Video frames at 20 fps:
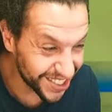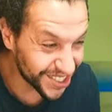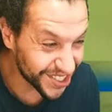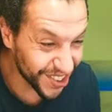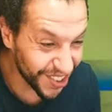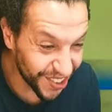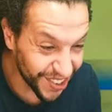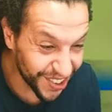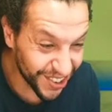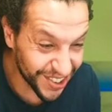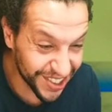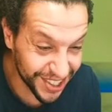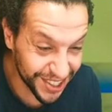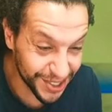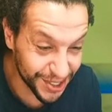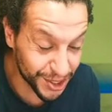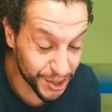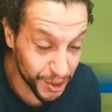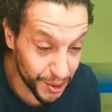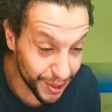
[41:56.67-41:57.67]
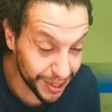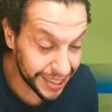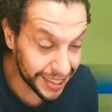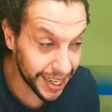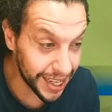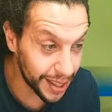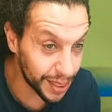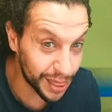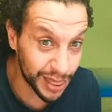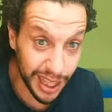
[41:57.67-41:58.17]
June.
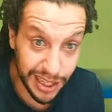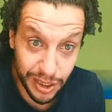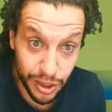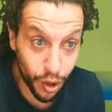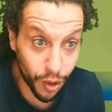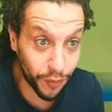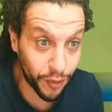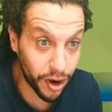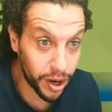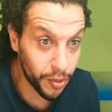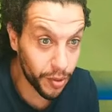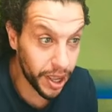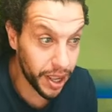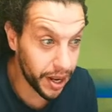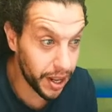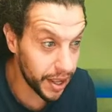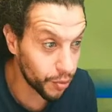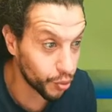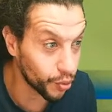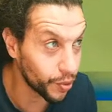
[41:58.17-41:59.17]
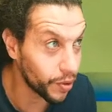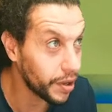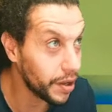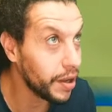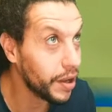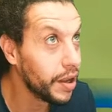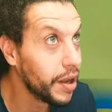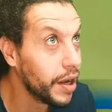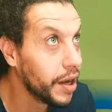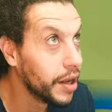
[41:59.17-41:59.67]
Juneteenth. That's not far away at all.
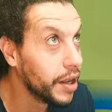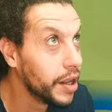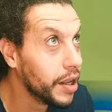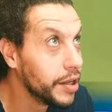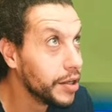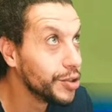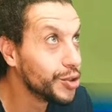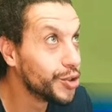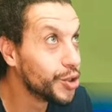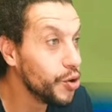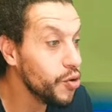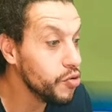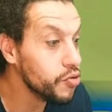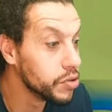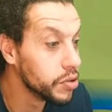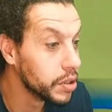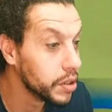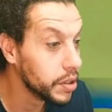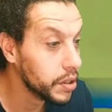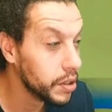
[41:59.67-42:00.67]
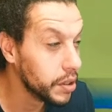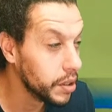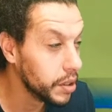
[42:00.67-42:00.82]
June.